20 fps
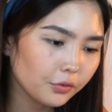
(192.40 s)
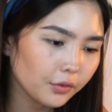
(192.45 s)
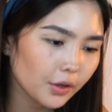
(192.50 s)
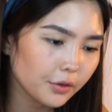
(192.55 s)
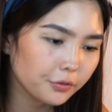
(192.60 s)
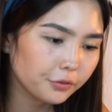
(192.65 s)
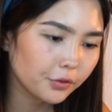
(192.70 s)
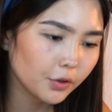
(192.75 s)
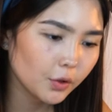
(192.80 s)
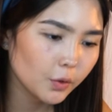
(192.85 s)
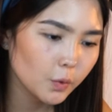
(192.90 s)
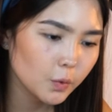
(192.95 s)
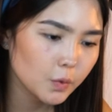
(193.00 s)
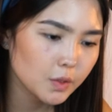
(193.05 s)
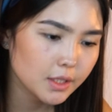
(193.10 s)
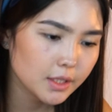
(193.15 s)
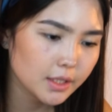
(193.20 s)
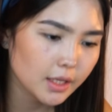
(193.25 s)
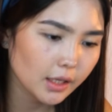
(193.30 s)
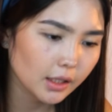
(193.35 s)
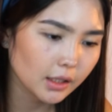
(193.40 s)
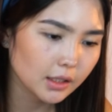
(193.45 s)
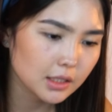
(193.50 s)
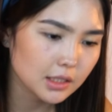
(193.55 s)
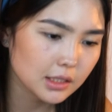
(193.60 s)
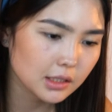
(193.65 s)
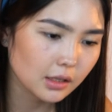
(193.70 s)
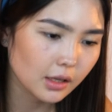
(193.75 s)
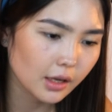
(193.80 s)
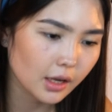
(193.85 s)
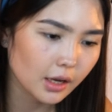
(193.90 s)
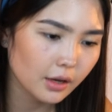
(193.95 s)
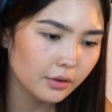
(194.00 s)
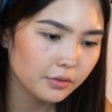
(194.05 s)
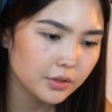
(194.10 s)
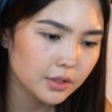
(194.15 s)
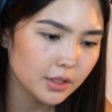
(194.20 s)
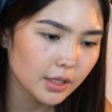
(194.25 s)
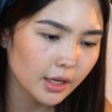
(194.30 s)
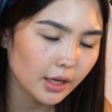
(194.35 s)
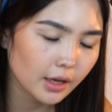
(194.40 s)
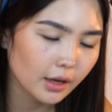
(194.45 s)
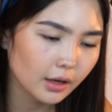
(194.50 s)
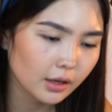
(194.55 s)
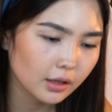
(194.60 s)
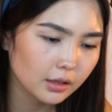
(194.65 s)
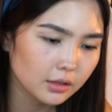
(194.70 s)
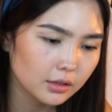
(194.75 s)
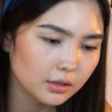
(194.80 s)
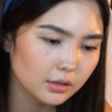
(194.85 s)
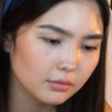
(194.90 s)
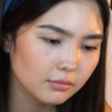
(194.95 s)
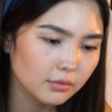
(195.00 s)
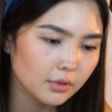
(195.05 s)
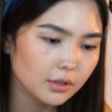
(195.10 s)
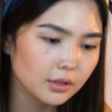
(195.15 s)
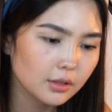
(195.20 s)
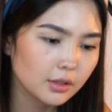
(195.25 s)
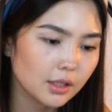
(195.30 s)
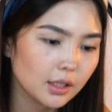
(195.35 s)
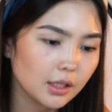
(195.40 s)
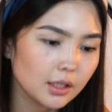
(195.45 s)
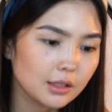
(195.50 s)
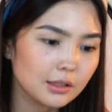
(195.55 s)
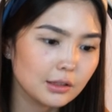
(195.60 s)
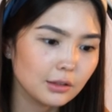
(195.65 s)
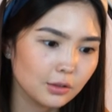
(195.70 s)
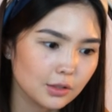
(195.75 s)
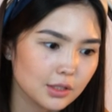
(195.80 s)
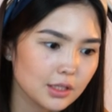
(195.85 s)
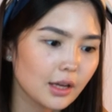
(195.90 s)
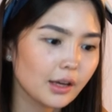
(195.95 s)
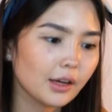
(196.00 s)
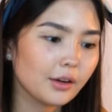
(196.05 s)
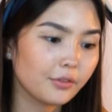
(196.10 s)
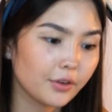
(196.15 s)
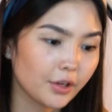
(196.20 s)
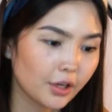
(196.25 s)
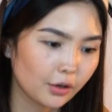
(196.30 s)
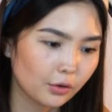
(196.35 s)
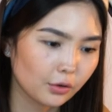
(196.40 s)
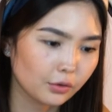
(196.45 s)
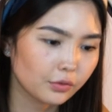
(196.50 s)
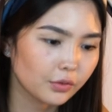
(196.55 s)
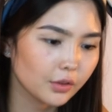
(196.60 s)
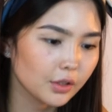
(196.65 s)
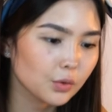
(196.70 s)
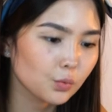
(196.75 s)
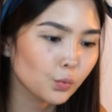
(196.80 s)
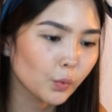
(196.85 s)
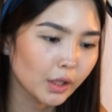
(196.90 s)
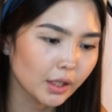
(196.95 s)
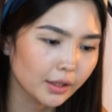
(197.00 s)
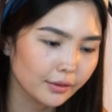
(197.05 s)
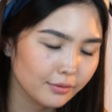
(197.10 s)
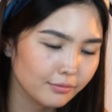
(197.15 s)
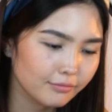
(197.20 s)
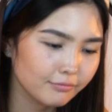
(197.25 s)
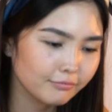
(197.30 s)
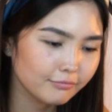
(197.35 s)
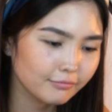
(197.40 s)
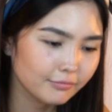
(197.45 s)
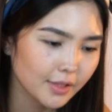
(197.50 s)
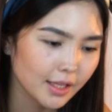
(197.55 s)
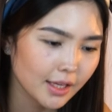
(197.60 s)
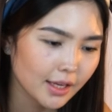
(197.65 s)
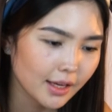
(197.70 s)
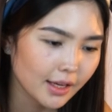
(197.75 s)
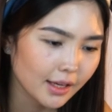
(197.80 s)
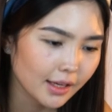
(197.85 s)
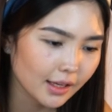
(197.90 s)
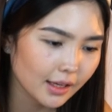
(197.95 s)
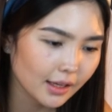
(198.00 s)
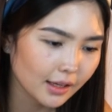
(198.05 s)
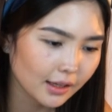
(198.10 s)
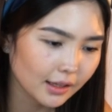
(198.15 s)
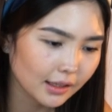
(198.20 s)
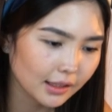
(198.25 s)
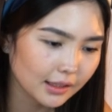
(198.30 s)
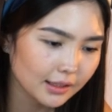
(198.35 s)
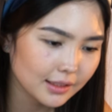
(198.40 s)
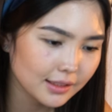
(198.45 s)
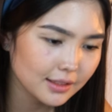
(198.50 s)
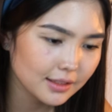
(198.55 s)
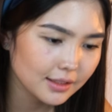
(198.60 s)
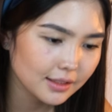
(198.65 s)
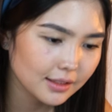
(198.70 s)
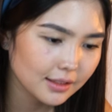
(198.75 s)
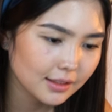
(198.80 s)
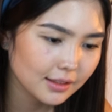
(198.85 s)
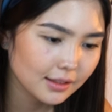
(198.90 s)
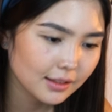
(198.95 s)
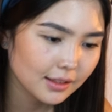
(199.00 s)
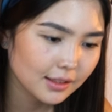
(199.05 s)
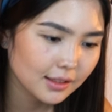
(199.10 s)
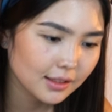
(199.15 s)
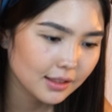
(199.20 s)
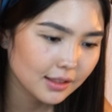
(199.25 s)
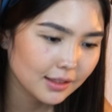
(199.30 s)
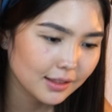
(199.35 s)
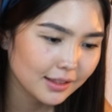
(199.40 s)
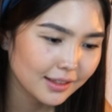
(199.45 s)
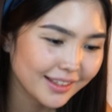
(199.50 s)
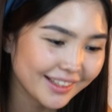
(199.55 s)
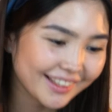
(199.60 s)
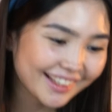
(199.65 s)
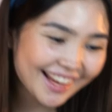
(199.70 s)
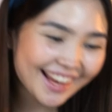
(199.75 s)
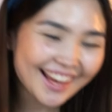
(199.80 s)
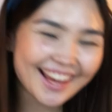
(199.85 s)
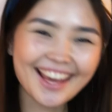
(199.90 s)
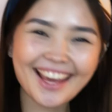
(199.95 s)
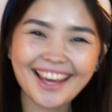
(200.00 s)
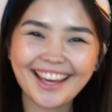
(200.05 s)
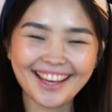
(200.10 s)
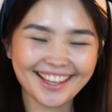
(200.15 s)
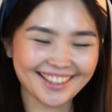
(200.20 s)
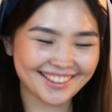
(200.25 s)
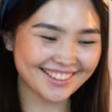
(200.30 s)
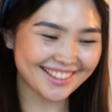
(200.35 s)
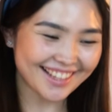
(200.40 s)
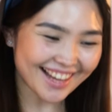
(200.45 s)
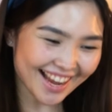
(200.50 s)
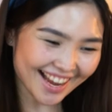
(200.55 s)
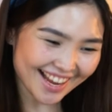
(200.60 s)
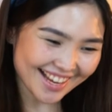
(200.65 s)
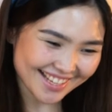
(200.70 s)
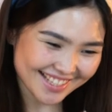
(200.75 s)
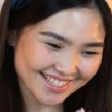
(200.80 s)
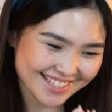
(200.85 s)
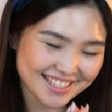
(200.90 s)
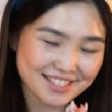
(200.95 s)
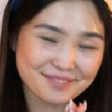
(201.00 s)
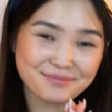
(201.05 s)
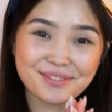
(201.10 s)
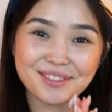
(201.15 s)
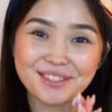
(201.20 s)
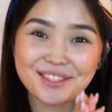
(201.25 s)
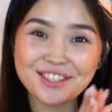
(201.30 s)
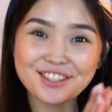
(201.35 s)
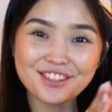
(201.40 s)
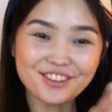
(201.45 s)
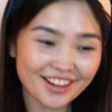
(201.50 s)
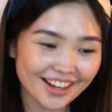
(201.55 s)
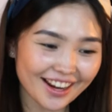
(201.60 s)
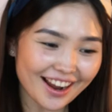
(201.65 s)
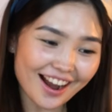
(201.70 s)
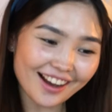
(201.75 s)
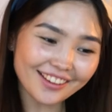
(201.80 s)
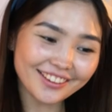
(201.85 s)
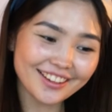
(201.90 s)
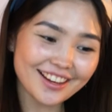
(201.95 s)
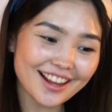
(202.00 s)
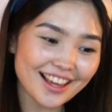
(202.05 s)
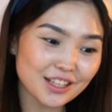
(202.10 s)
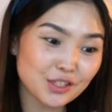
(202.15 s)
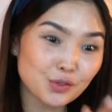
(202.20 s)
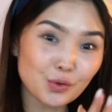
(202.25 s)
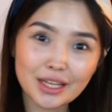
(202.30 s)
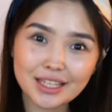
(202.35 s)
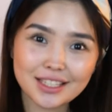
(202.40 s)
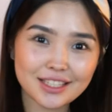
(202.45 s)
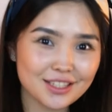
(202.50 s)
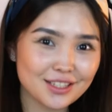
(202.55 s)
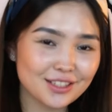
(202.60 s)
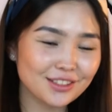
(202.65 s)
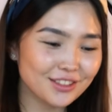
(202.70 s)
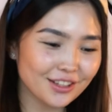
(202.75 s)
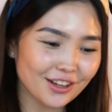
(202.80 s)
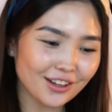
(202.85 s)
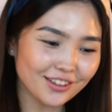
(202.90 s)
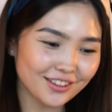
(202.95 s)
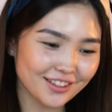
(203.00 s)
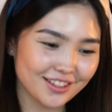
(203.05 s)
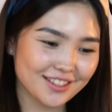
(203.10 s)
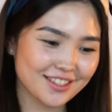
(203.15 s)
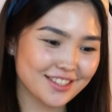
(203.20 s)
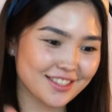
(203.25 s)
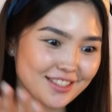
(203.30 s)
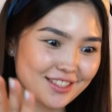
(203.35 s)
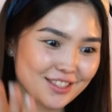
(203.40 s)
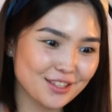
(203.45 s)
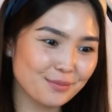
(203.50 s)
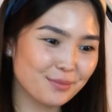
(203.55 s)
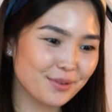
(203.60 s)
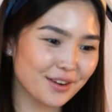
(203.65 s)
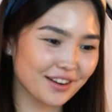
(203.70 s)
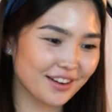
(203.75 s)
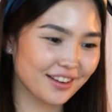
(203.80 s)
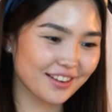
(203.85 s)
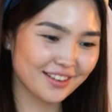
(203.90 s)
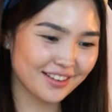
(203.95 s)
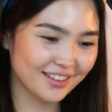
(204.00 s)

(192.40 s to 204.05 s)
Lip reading: a few seconds left and it looks like a very confident win. And yeah, nice! Plus $322. Super!